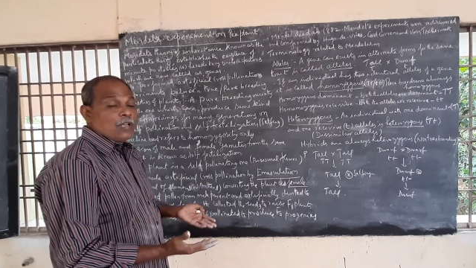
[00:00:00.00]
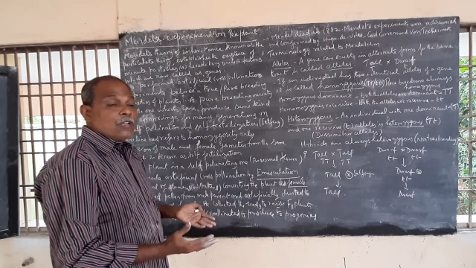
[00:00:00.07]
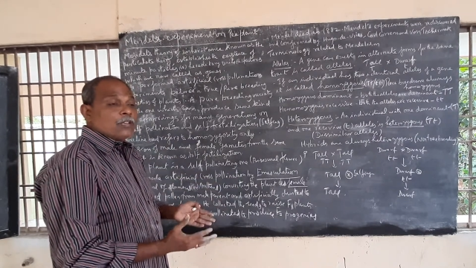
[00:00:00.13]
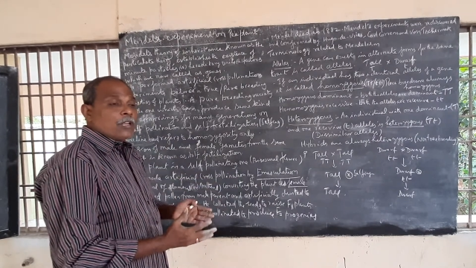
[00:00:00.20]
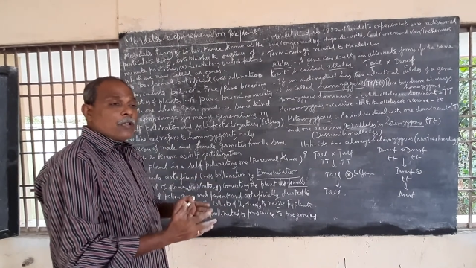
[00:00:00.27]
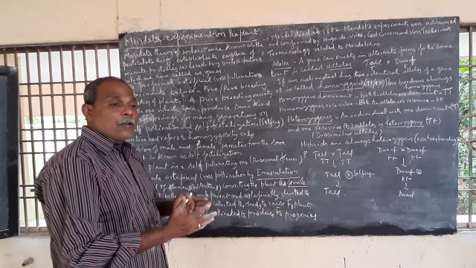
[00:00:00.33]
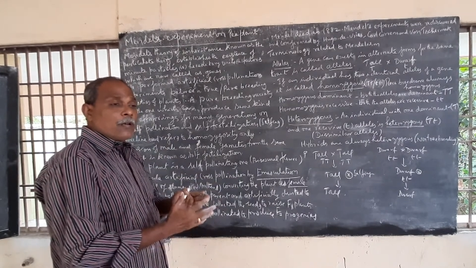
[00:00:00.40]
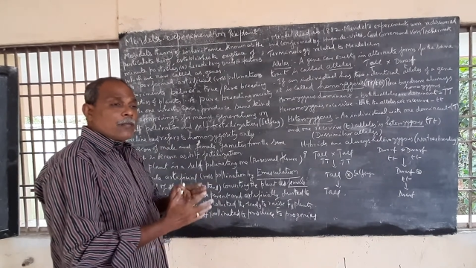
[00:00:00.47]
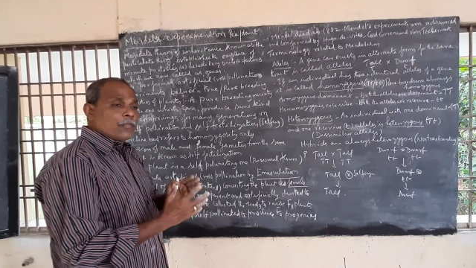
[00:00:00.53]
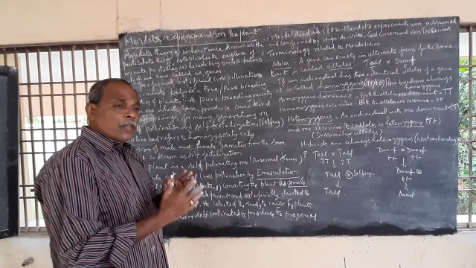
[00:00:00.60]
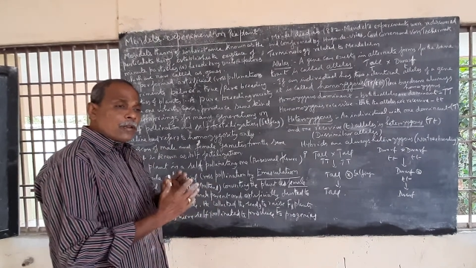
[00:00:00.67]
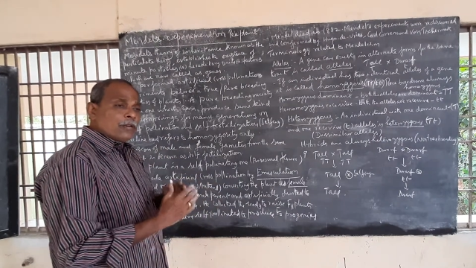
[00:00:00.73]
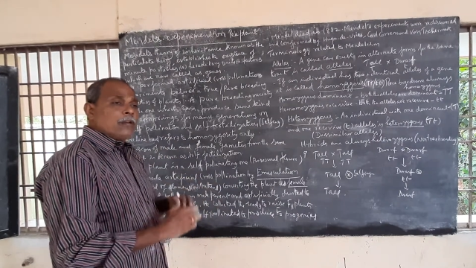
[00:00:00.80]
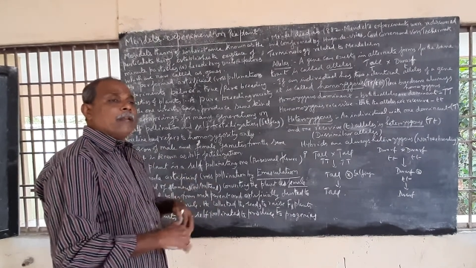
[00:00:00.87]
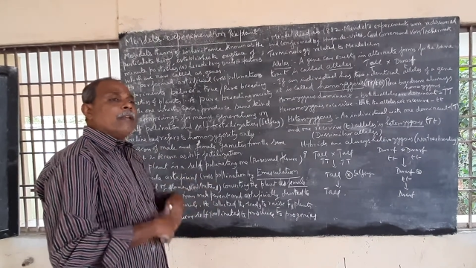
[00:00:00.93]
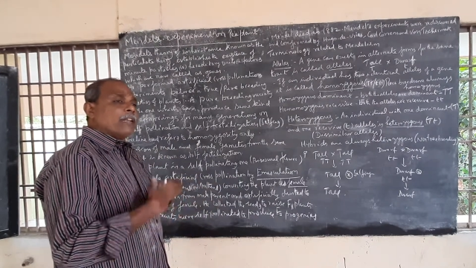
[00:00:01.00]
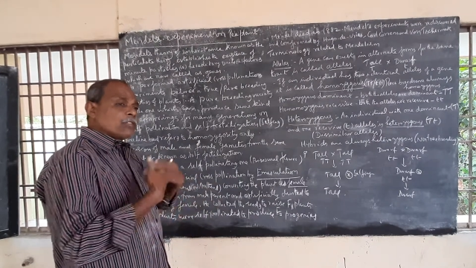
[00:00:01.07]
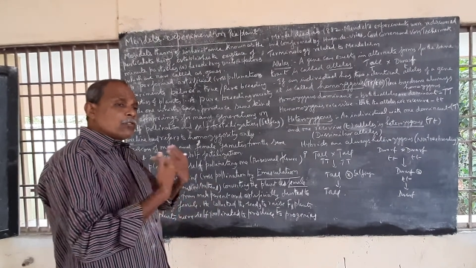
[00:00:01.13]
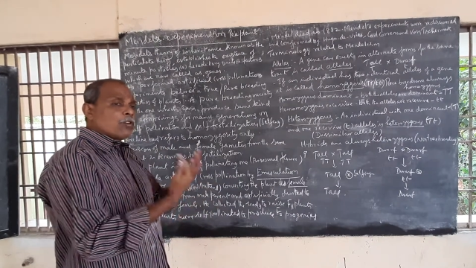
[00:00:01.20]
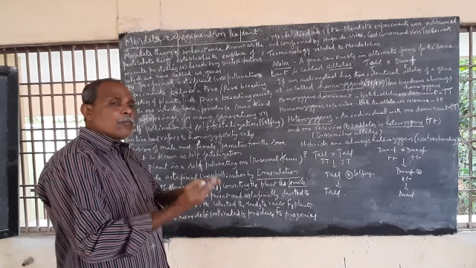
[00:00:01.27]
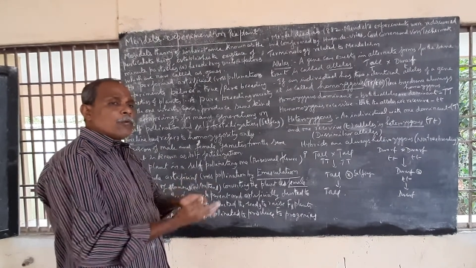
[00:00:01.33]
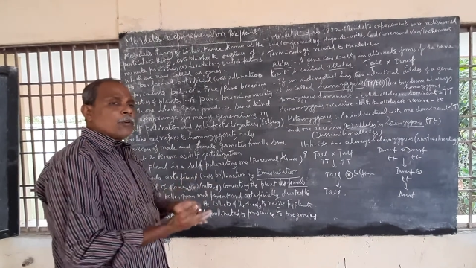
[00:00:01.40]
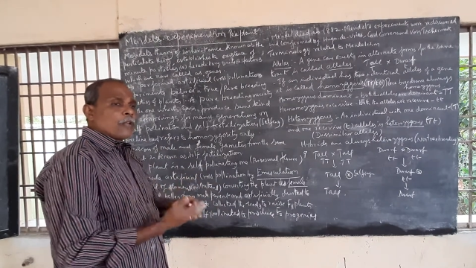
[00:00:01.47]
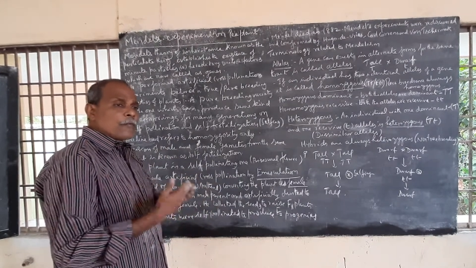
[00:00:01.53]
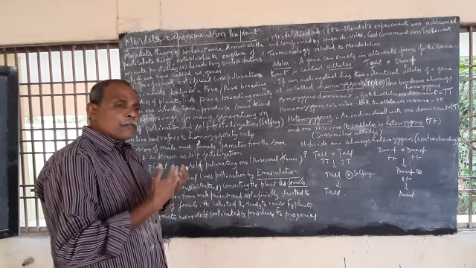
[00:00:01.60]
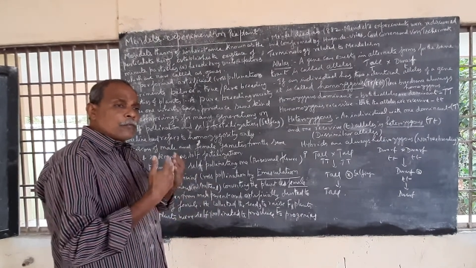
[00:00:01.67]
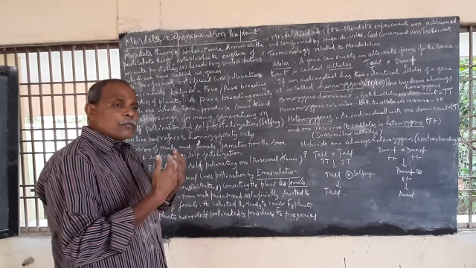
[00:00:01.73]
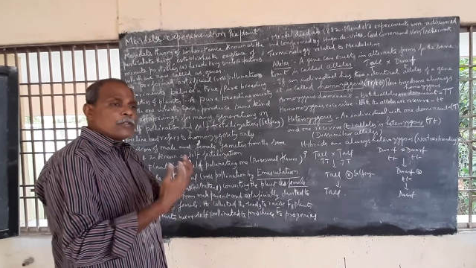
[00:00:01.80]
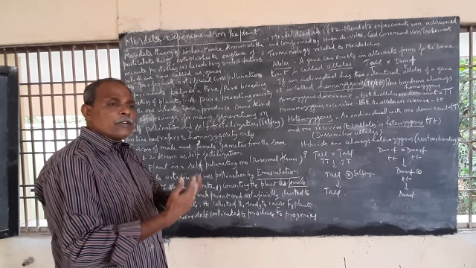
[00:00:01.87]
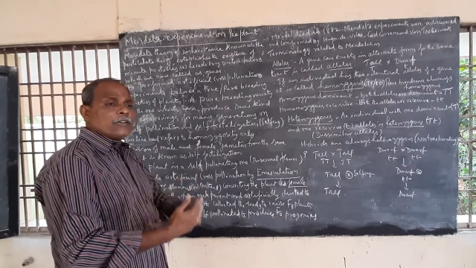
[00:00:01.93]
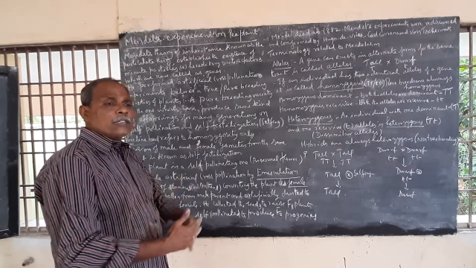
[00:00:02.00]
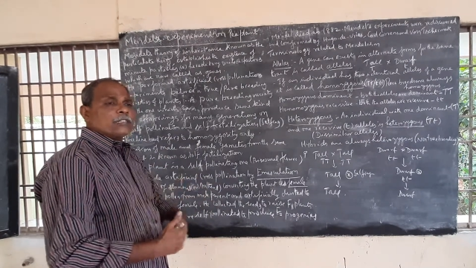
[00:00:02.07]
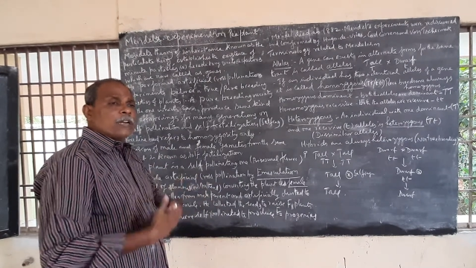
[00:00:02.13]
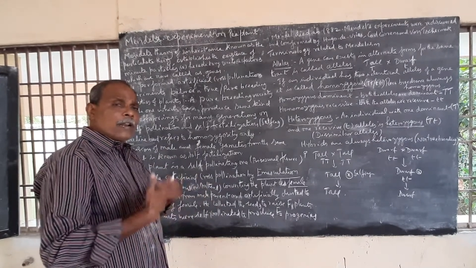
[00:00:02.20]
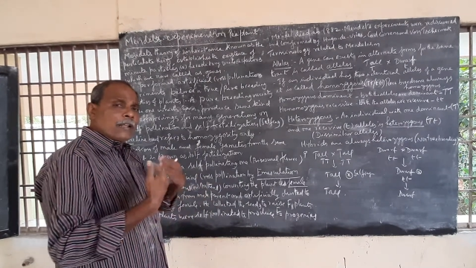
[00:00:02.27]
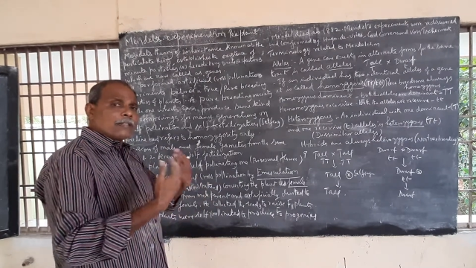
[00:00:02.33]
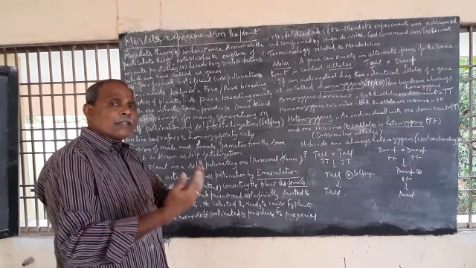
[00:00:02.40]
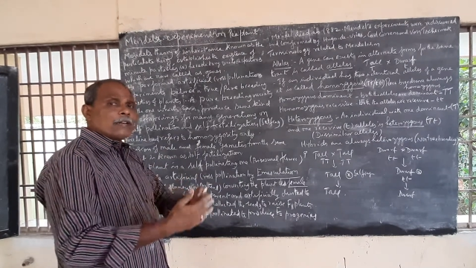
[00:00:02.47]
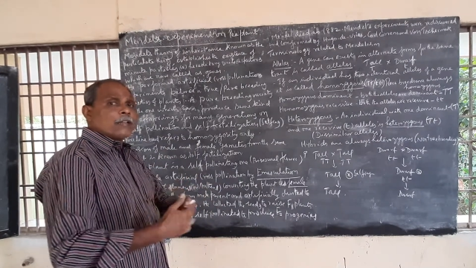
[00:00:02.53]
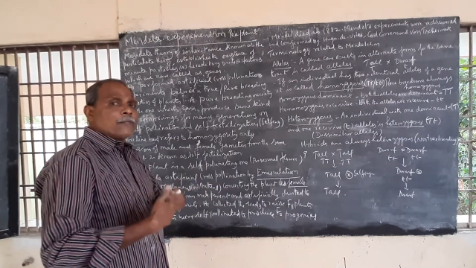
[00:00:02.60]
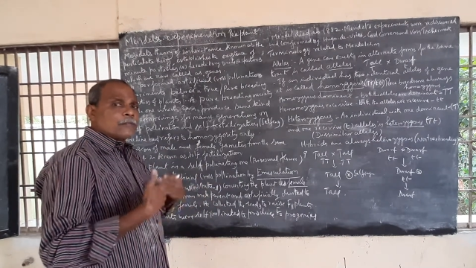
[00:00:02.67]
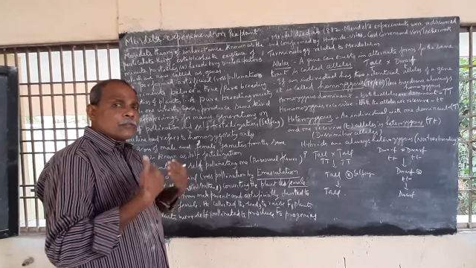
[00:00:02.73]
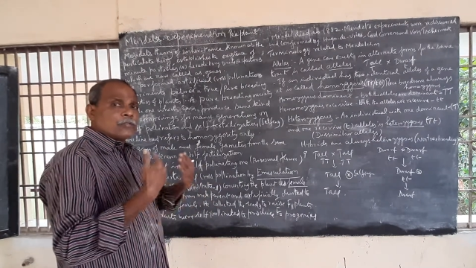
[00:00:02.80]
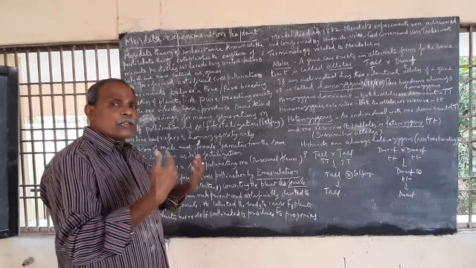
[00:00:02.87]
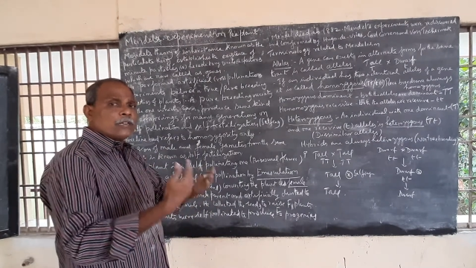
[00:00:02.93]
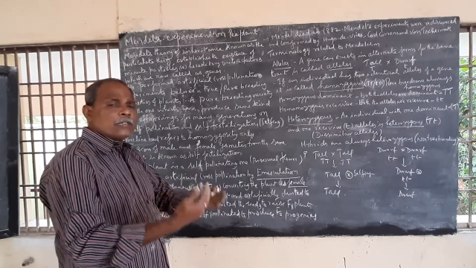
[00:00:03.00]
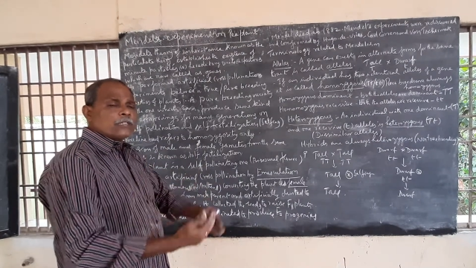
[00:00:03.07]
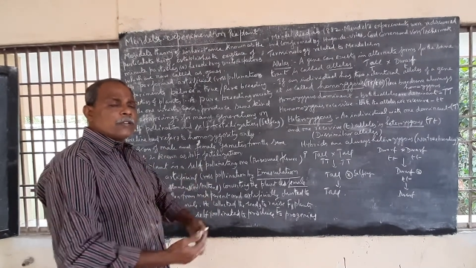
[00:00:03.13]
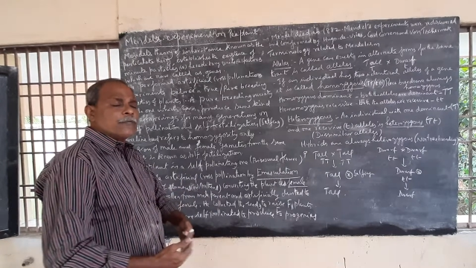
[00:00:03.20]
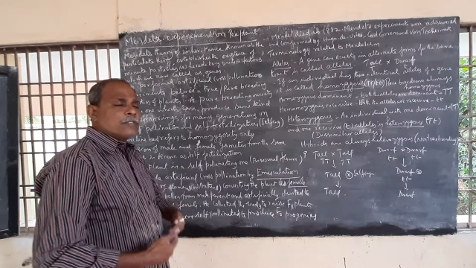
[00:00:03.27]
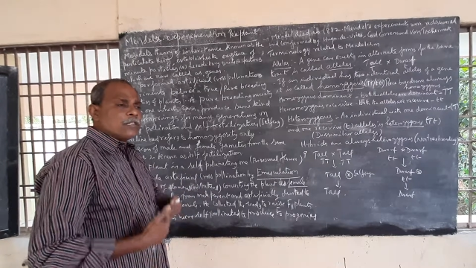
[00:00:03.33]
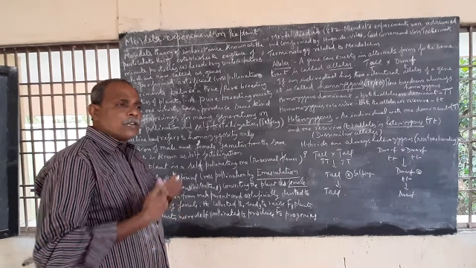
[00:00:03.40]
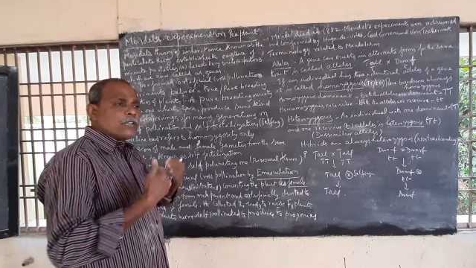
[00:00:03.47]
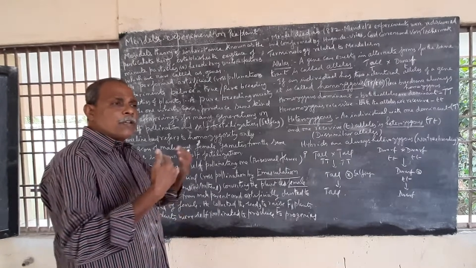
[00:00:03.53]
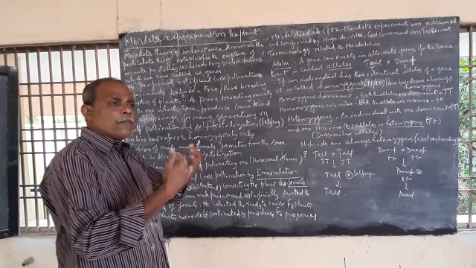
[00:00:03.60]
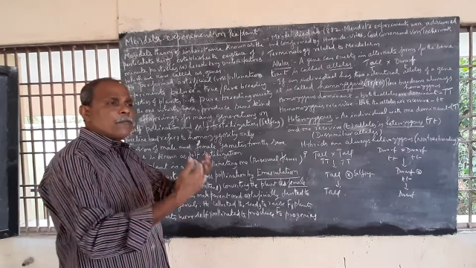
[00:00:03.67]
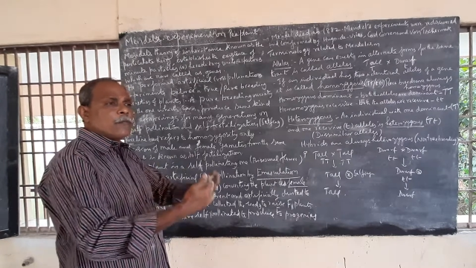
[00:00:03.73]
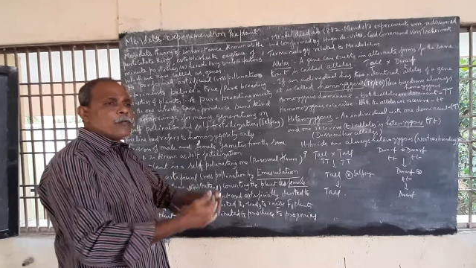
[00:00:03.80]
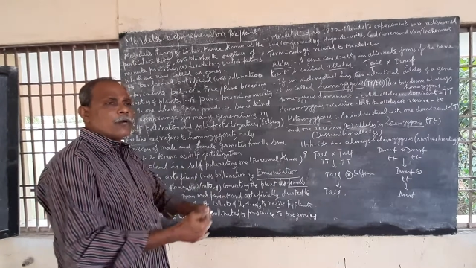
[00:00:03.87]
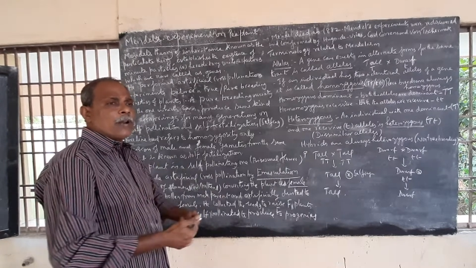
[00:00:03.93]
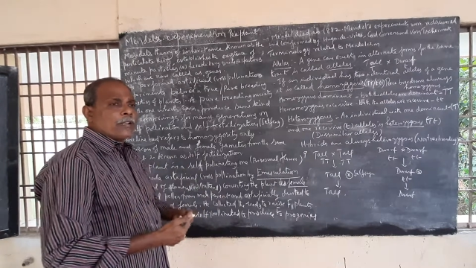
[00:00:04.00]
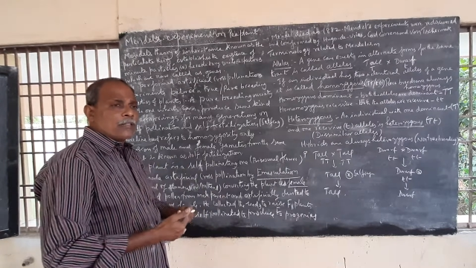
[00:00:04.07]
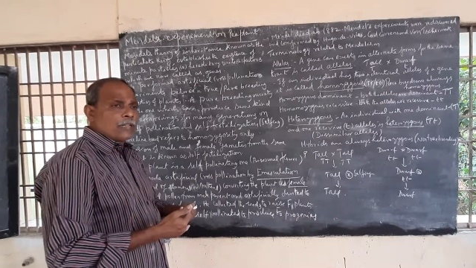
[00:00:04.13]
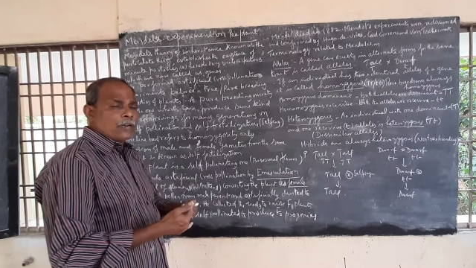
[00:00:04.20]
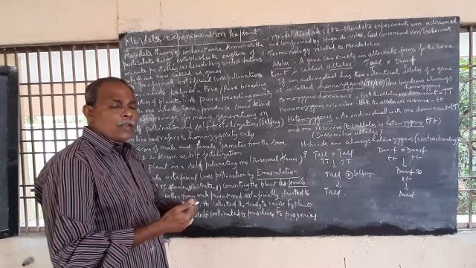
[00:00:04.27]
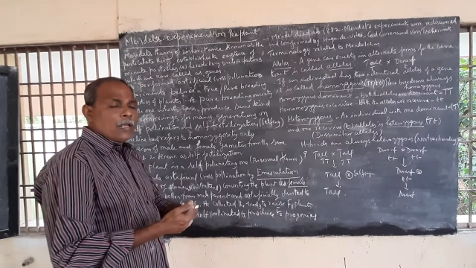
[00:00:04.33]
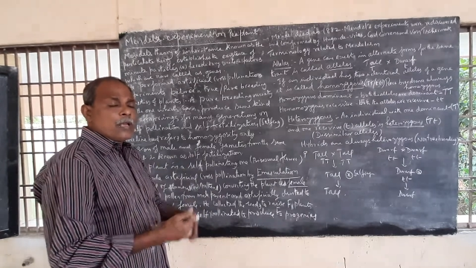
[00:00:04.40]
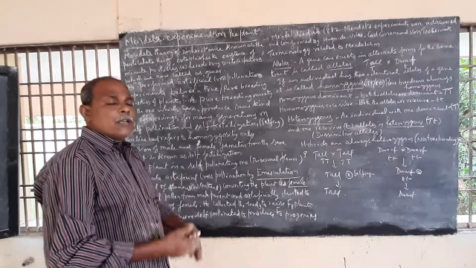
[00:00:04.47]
Yeah, and then next one about F2 generation, like that, F2 generation, F3, F4, like that.